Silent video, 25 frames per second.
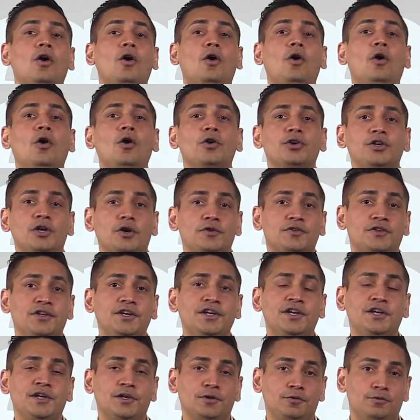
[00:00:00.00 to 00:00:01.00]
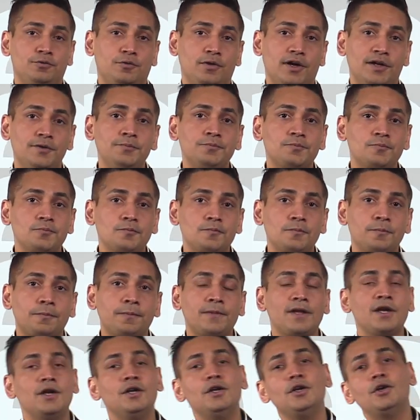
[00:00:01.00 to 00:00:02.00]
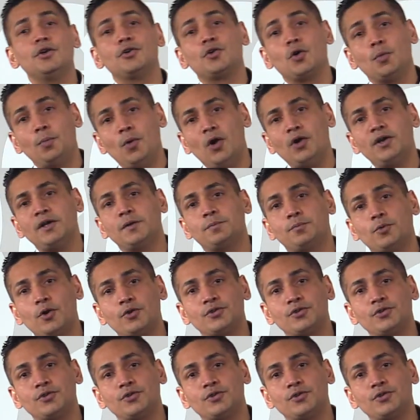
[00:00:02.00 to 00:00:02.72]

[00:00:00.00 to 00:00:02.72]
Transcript: or you're thinking of one, robotic